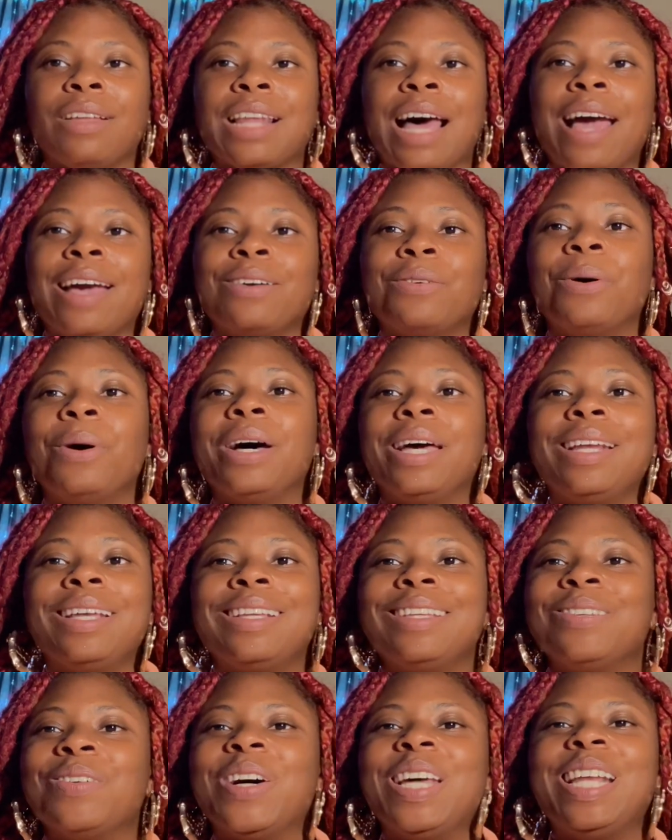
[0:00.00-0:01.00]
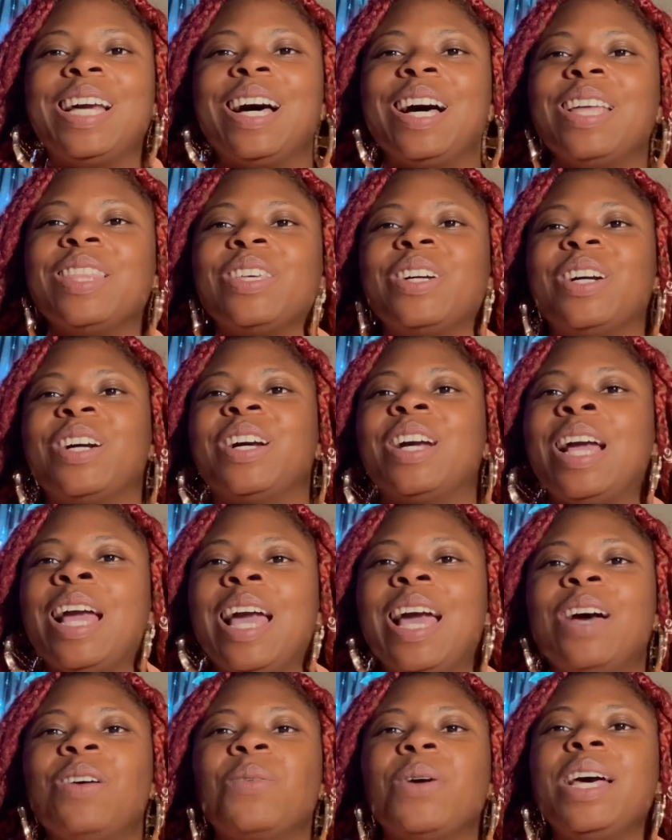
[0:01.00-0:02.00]
Like, what, what other,
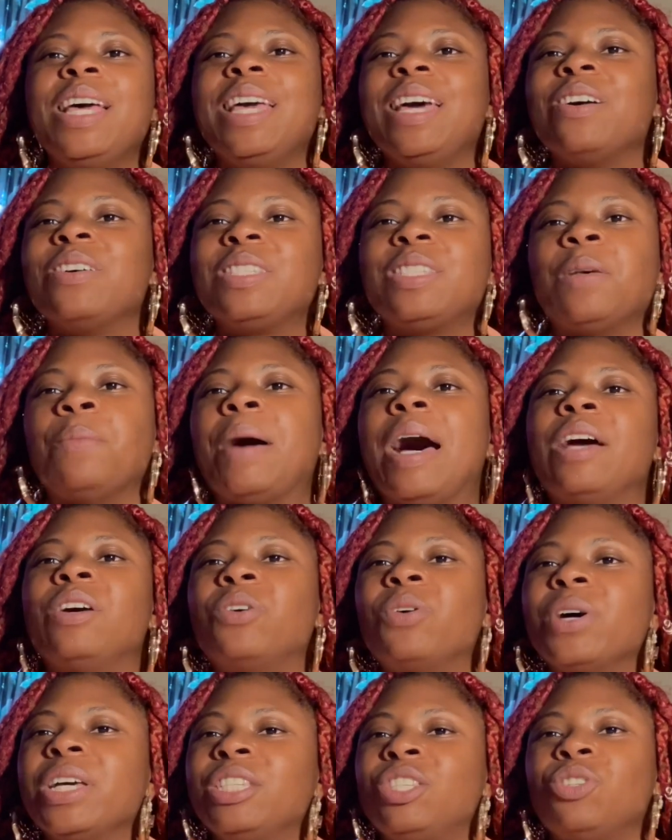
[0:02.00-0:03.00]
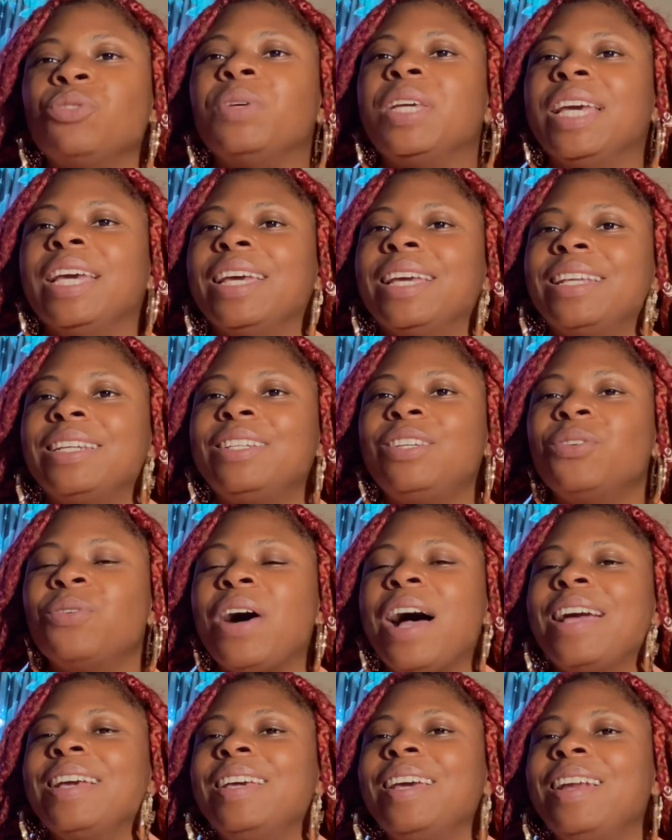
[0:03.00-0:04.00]
what else am I going to get? Do
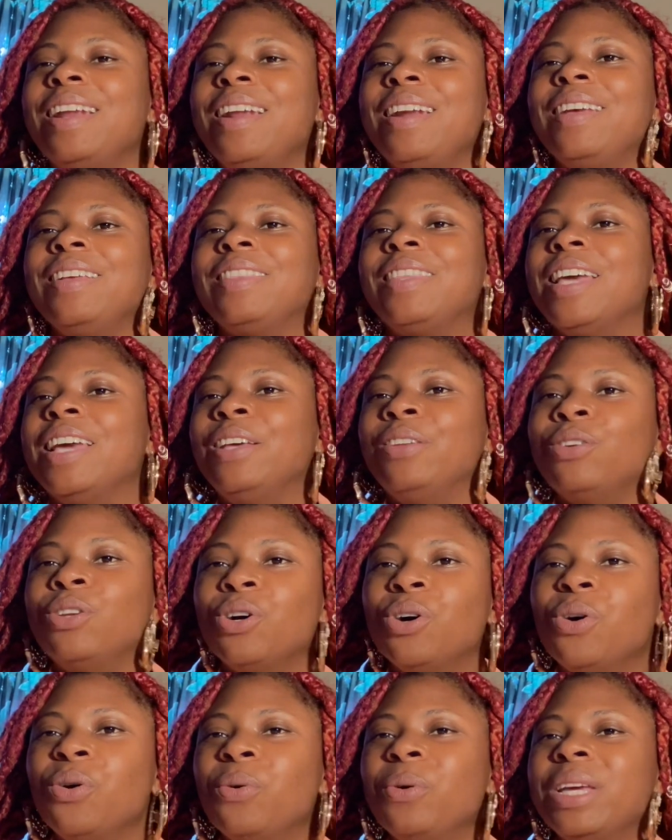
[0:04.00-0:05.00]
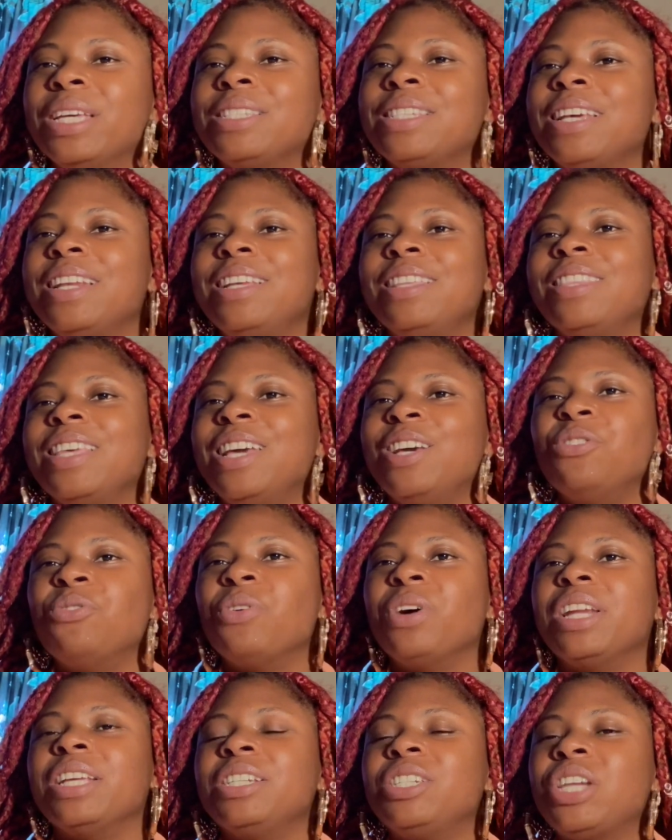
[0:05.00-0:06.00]
I get anything new? Is anything
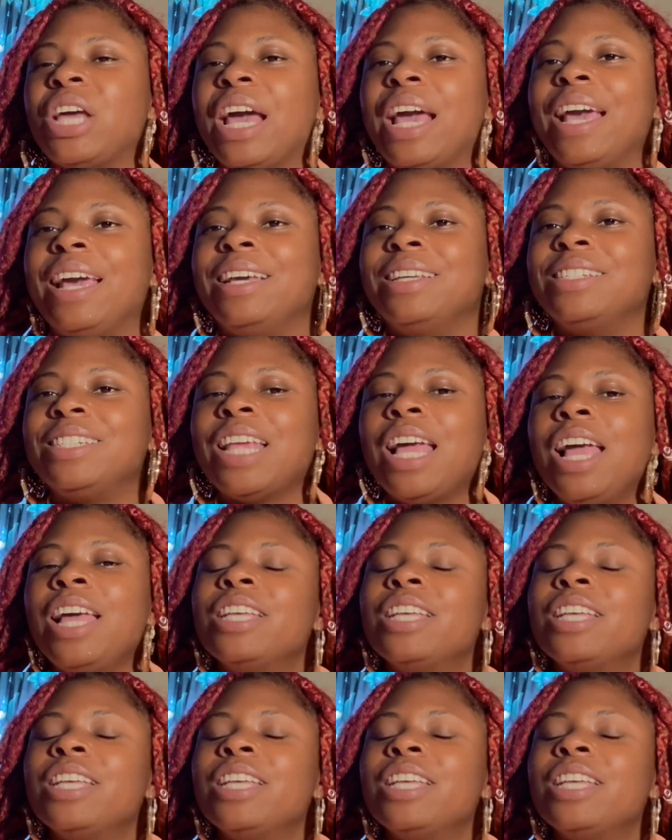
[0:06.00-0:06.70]
going to change?